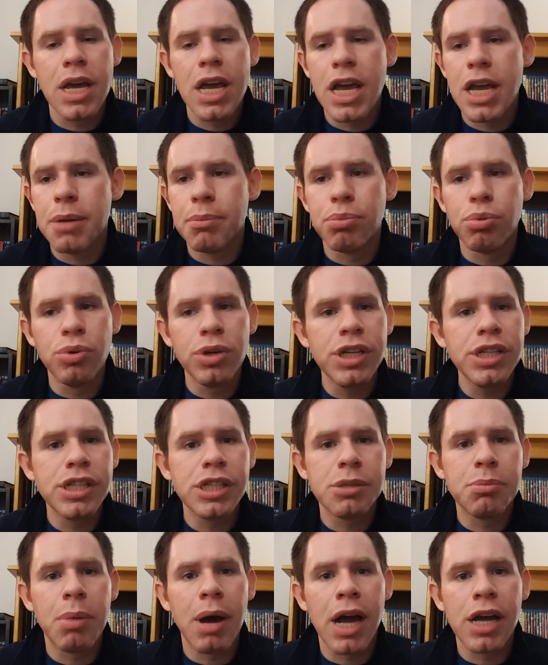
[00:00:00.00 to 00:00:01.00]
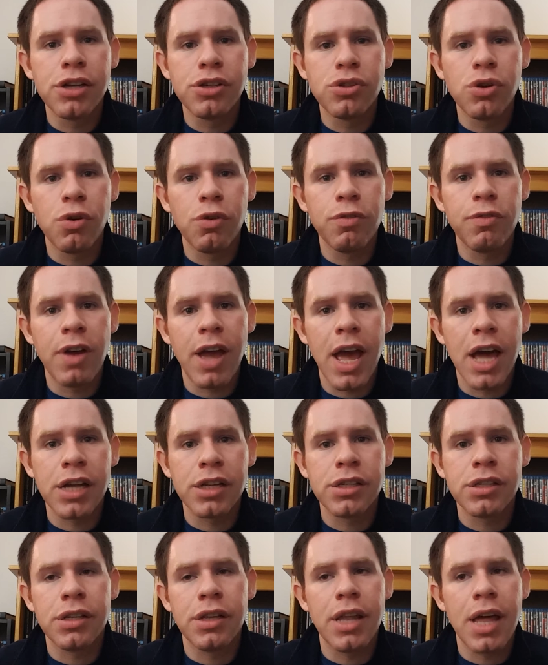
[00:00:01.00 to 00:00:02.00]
It breezes by so fast